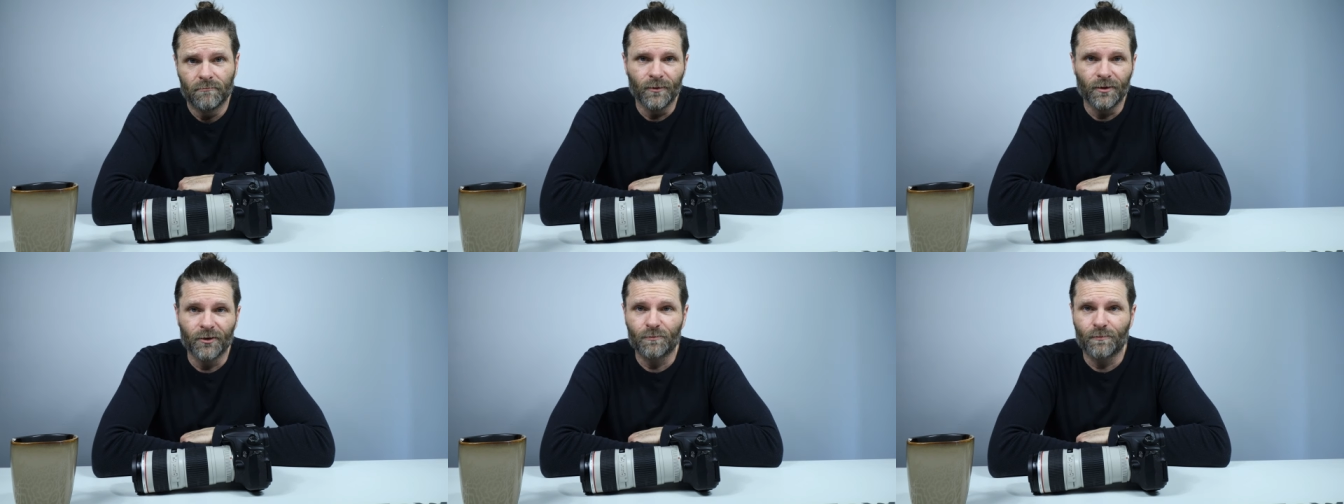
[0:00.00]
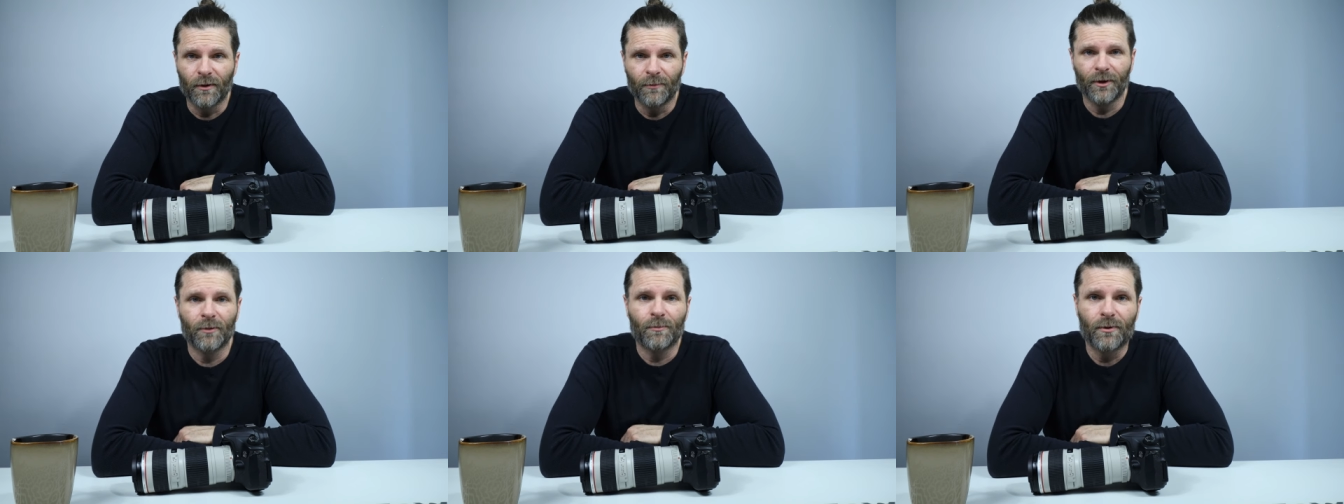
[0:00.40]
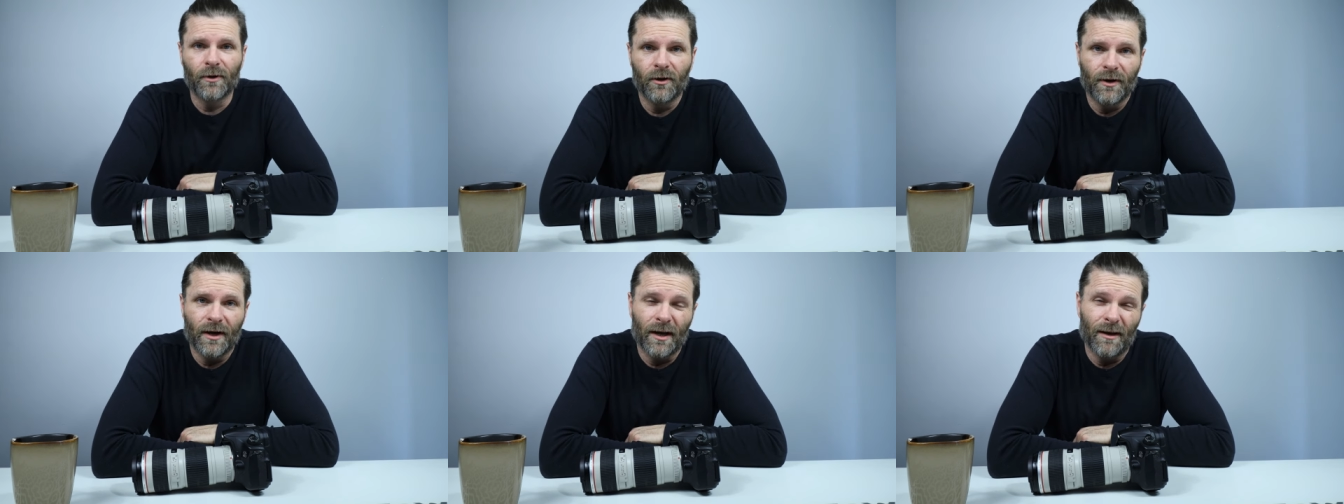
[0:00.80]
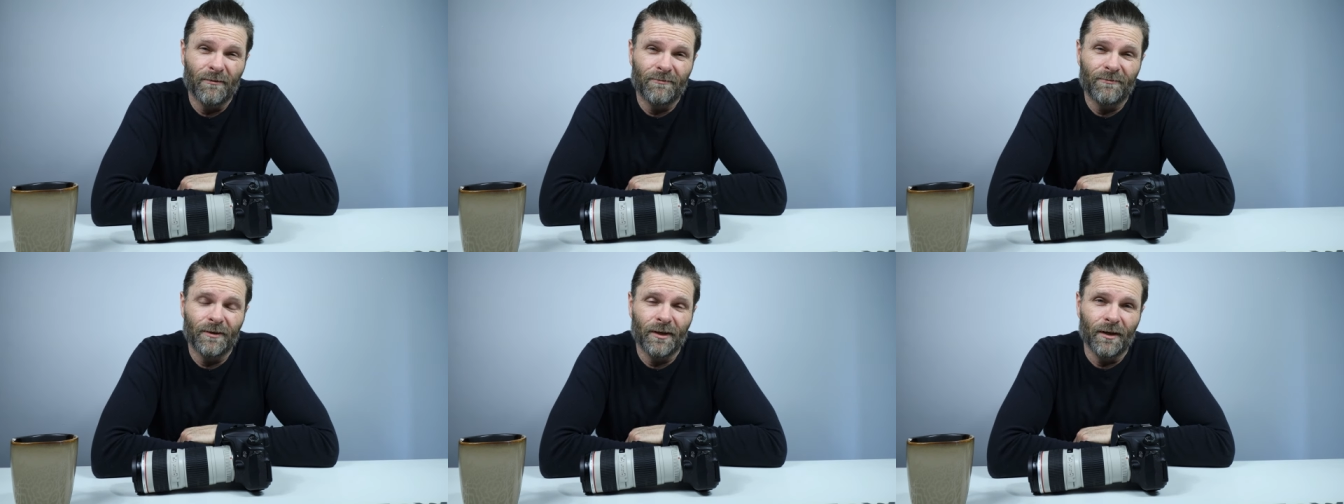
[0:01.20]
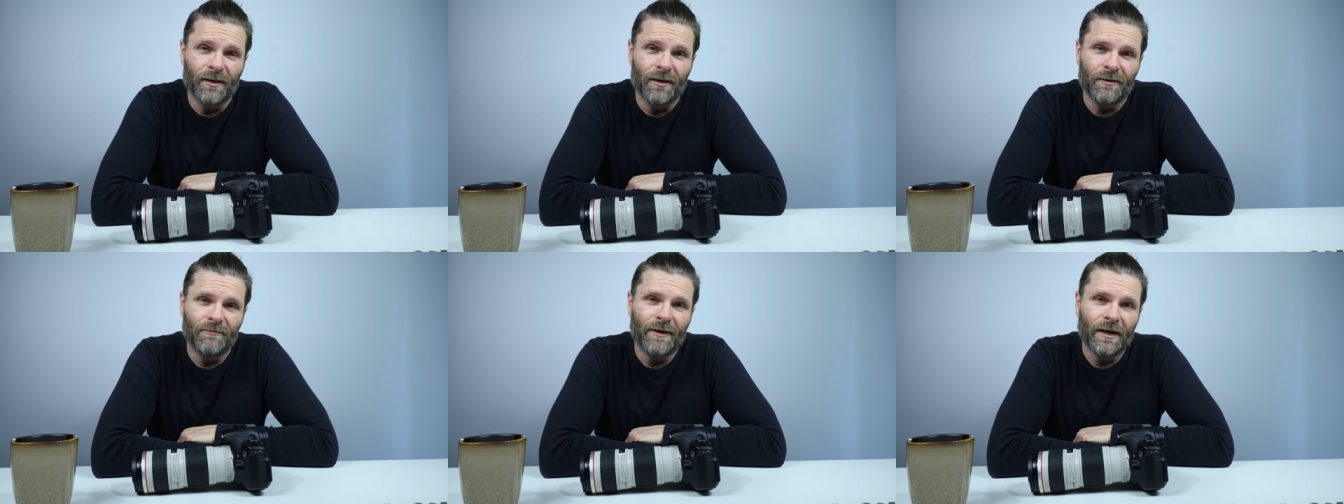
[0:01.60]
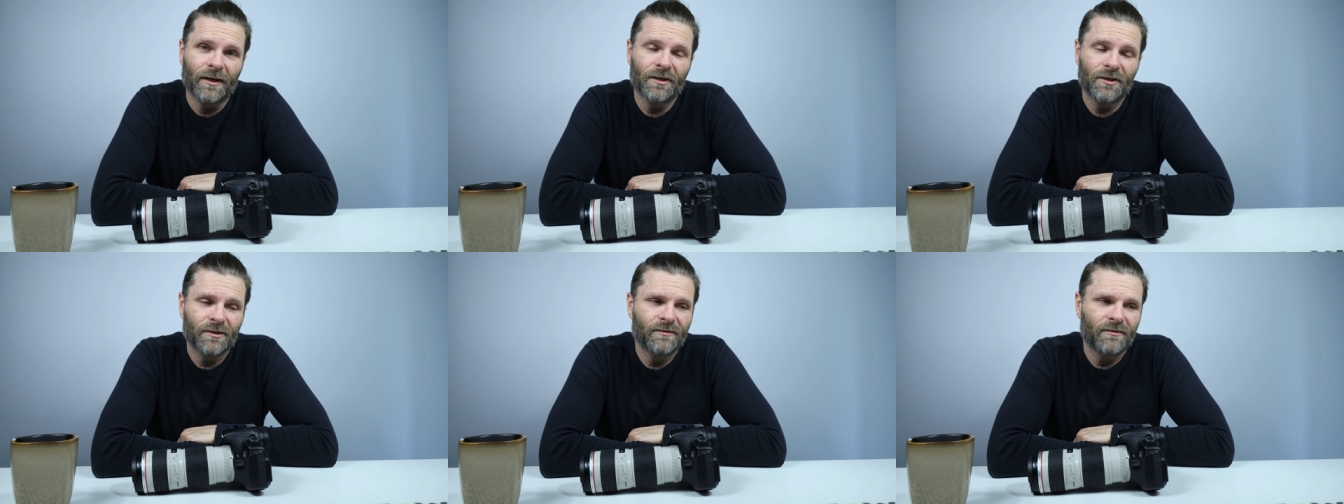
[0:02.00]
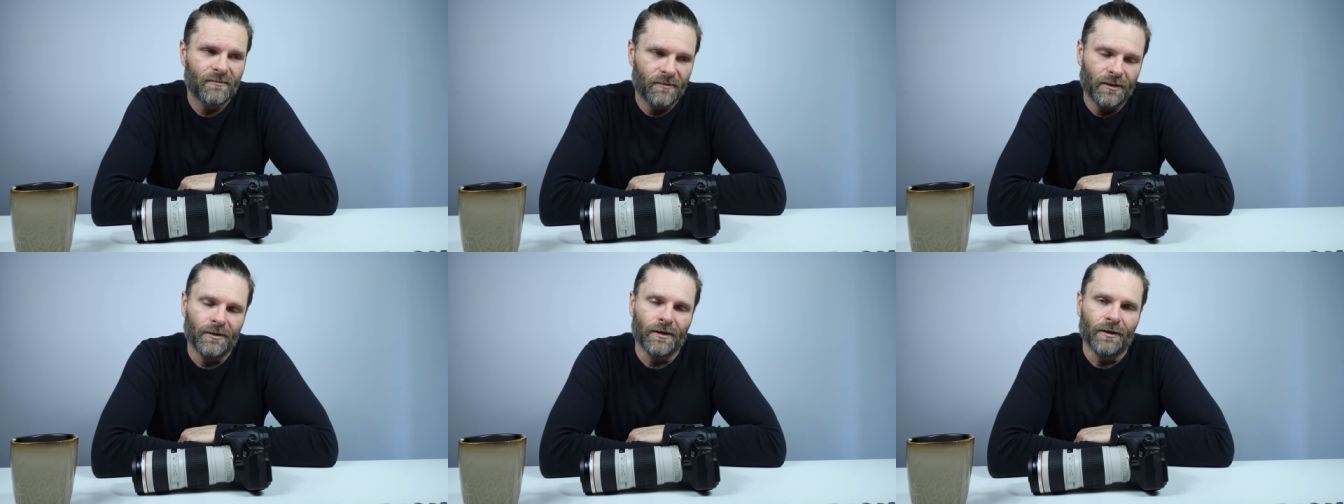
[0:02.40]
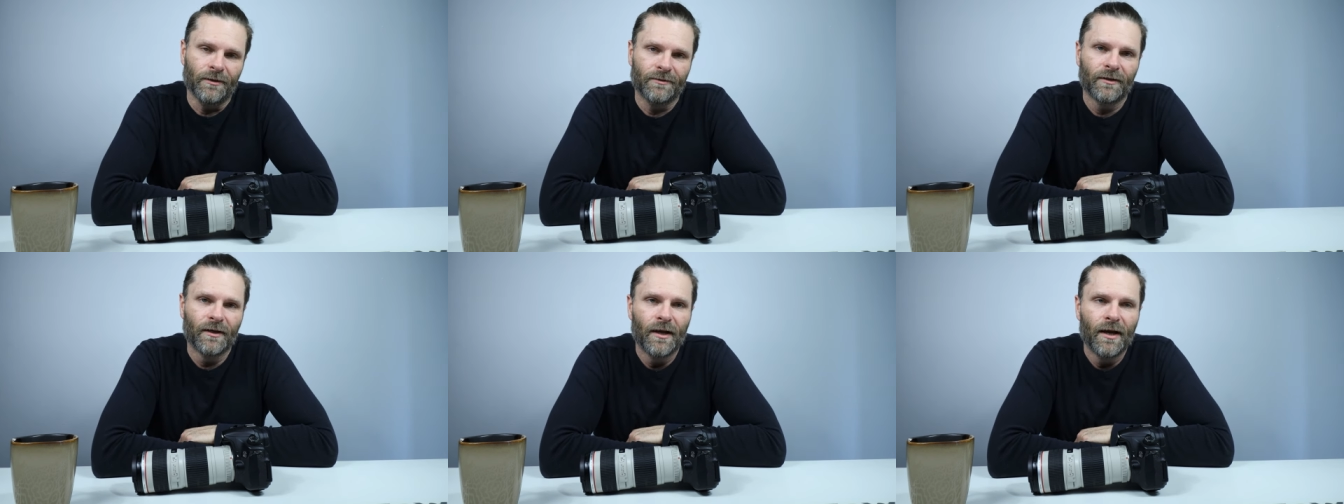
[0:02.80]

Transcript: Does Premiere Pro have advantages? It does.